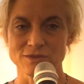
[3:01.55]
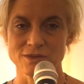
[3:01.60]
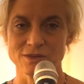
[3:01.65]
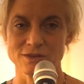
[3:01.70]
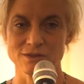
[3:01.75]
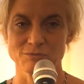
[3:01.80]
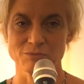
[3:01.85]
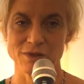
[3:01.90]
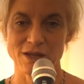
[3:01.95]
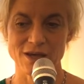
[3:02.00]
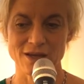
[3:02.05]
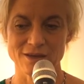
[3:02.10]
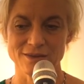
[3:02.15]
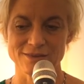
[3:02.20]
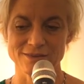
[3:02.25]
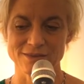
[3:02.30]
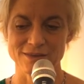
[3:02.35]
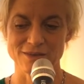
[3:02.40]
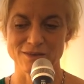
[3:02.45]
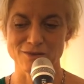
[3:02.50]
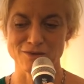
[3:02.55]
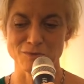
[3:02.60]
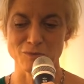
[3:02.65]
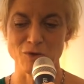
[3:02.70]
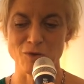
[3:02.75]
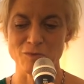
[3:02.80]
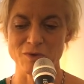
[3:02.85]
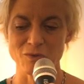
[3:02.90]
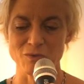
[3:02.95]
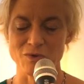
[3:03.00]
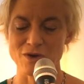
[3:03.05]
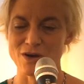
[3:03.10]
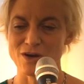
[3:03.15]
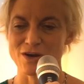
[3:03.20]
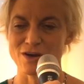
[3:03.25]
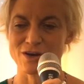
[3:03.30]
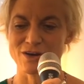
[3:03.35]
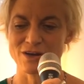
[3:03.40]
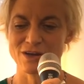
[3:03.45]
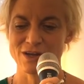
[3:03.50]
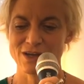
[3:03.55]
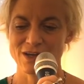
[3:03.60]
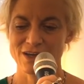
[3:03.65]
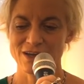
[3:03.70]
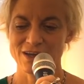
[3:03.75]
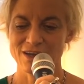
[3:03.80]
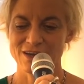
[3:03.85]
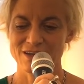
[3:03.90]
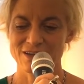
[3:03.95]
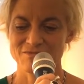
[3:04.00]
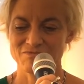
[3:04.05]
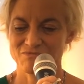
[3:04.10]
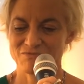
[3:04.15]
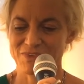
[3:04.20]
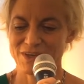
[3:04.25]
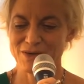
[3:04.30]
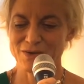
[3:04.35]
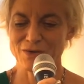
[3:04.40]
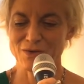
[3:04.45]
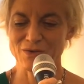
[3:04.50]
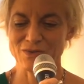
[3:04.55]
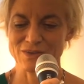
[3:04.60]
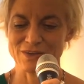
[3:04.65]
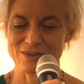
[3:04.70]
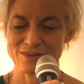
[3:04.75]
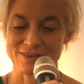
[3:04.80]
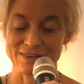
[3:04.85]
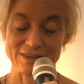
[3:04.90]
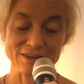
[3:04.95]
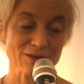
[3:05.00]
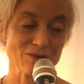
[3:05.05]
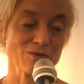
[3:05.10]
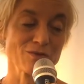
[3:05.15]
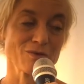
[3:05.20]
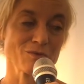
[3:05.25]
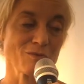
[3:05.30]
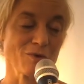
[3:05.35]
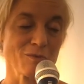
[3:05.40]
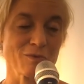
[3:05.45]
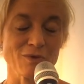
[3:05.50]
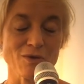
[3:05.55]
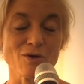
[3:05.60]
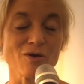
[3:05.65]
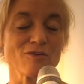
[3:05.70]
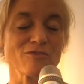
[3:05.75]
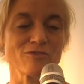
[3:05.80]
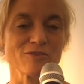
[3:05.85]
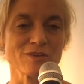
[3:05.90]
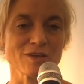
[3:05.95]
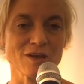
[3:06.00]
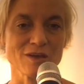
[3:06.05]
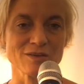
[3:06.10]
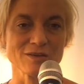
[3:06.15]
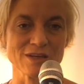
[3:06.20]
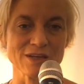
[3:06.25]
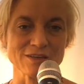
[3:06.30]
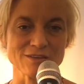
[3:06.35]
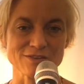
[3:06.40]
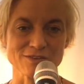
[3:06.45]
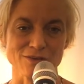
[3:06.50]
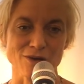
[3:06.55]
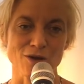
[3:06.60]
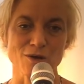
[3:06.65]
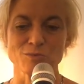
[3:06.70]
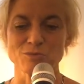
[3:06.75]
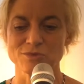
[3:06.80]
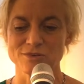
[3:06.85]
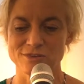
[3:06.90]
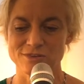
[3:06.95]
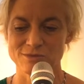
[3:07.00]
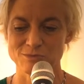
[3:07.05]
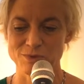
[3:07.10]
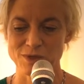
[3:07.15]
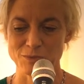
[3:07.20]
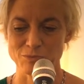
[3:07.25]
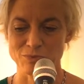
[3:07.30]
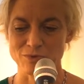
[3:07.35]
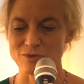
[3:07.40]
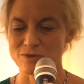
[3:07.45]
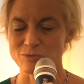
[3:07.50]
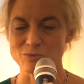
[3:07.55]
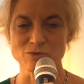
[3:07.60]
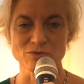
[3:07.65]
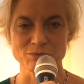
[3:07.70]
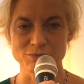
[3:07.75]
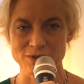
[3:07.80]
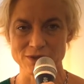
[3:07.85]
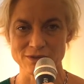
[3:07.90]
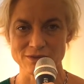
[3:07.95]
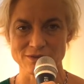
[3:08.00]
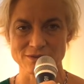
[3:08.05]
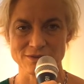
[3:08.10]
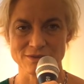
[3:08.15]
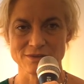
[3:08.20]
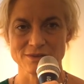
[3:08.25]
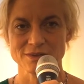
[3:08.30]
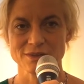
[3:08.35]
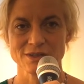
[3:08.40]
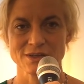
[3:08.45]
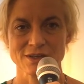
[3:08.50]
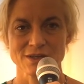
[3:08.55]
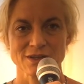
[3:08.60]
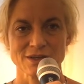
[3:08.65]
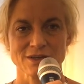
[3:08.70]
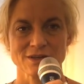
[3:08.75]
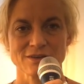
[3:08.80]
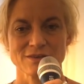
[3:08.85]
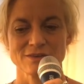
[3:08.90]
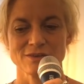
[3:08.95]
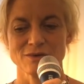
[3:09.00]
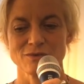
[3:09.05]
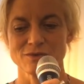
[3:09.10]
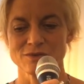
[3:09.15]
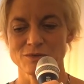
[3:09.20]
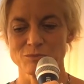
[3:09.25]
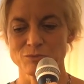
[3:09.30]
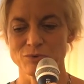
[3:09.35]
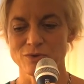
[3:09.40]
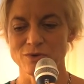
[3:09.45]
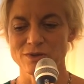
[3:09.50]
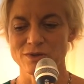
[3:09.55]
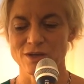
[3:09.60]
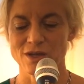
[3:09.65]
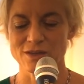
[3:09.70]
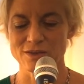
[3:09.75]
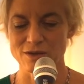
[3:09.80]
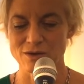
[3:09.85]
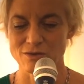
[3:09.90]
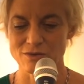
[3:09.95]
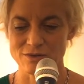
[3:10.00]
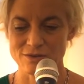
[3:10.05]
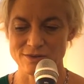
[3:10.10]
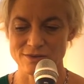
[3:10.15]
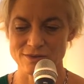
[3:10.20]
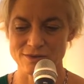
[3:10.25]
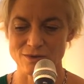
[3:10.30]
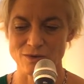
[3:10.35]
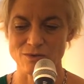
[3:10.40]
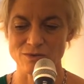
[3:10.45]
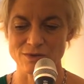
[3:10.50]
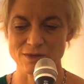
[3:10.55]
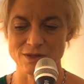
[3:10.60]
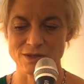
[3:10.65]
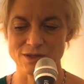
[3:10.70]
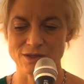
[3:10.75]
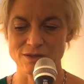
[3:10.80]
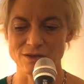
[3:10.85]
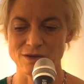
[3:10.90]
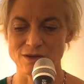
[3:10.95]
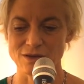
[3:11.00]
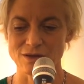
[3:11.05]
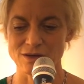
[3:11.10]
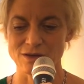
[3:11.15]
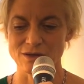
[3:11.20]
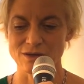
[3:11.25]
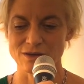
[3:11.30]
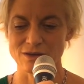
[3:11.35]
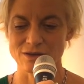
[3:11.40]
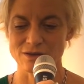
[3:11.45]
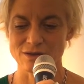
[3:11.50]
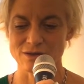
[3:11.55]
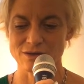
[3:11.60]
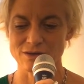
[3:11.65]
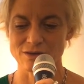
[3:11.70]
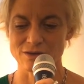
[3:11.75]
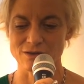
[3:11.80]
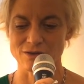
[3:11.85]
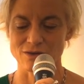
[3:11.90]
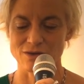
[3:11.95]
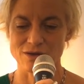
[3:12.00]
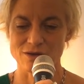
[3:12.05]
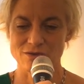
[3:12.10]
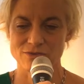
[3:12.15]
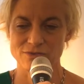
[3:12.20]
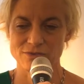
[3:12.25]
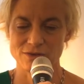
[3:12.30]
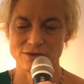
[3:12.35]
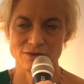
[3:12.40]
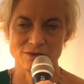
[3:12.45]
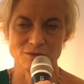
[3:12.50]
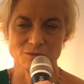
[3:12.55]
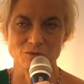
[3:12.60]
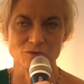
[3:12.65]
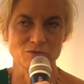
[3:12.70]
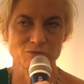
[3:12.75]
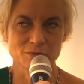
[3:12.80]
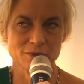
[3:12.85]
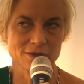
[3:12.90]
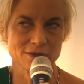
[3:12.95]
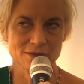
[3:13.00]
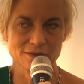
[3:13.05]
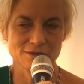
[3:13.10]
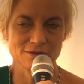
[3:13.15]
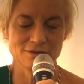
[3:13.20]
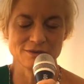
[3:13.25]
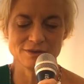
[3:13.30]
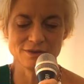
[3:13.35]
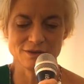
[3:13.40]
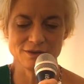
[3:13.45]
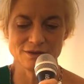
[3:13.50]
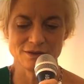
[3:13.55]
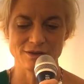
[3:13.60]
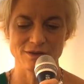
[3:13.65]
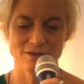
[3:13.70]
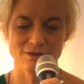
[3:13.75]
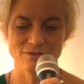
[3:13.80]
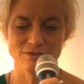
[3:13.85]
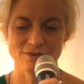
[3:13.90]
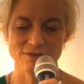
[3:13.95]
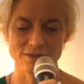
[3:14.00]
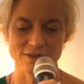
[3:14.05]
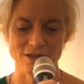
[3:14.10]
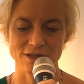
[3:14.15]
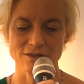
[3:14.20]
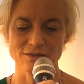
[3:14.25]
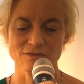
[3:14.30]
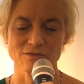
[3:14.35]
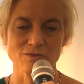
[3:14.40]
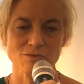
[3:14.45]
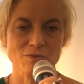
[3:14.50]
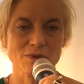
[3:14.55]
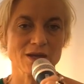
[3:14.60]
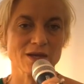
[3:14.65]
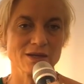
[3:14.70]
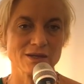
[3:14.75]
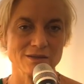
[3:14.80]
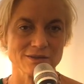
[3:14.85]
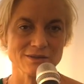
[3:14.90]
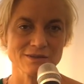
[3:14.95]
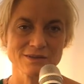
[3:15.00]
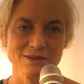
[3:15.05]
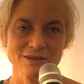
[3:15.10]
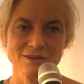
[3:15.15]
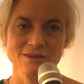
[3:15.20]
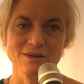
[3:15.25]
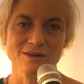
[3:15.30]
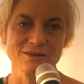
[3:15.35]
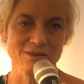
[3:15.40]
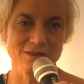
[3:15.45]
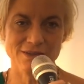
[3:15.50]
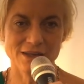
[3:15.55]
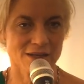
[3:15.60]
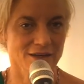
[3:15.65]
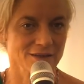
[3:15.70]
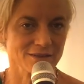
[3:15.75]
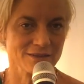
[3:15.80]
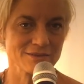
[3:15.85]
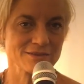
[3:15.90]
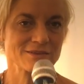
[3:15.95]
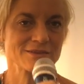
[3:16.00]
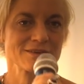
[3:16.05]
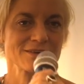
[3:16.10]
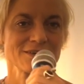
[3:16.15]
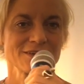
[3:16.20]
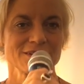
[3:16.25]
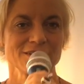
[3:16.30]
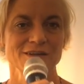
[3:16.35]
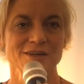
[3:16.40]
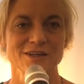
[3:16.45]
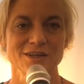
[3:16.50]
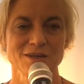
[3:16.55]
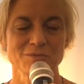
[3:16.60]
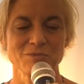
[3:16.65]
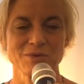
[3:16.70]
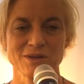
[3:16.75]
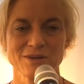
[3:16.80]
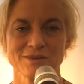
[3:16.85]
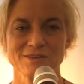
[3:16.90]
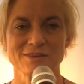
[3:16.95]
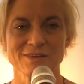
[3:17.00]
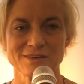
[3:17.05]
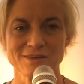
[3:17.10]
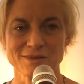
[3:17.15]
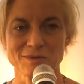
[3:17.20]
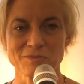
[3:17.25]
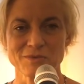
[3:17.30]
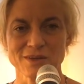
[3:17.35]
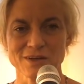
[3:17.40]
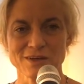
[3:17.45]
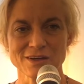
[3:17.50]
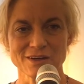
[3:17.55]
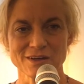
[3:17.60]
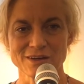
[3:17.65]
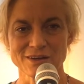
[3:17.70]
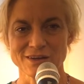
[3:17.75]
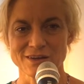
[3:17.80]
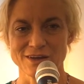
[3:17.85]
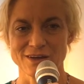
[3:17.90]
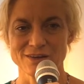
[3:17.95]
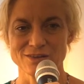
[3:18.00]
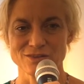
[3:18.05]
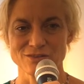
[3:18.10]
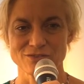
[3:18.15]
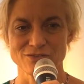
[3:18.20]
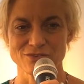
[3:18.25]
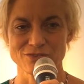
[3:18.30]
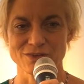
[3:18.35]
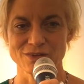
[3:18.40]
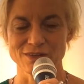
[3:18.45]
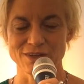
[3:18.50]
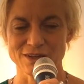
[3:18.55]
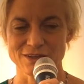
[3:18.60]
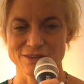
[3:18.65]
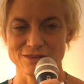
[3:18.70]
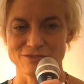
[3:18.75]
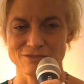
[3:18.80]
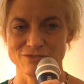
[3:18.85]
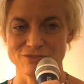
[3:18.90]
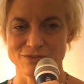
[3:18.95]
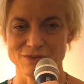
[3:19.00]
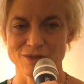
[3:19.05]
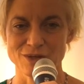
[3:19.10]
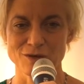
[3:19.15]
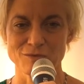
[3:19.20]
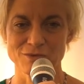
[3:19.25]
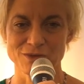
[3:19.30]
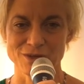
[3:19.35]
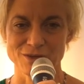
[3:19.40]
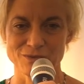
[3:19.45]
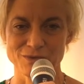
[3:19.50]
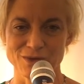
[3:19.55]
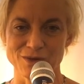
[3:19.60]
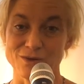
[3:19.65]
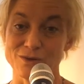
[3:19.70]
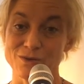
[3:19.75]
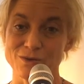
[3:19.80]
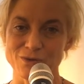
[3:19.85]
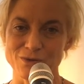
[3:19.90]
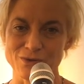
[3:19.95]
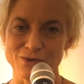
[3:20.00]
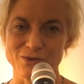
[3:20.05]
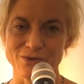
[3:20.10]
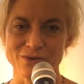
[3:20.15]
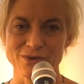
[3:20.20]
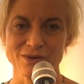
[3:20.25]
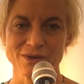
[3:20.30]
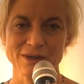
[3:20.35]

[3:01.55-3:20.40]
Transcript: in Blessed, and there's a moment where, you know, there's literal moment often that it stops people's movement. So it was important that there was only the choreography, the movement, the physicality of the rain, and not the dance, because that's something, a kind of collective phenomenon we all know.